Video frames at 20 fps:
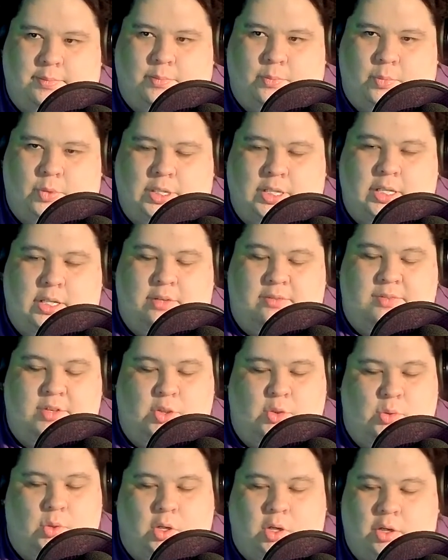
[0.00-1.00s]
within the
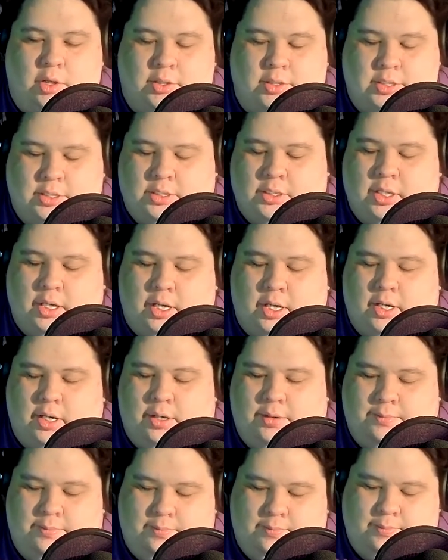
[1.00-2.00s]
visual arts,
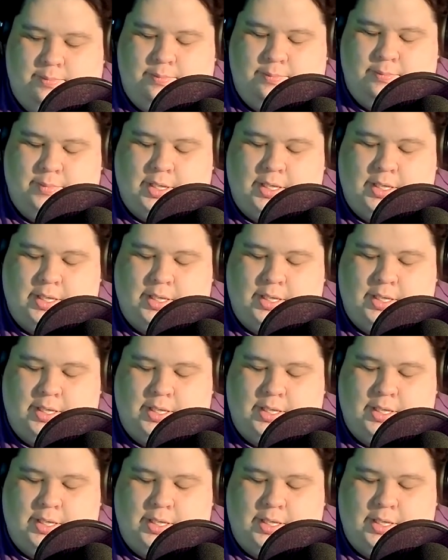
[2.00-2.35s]
um,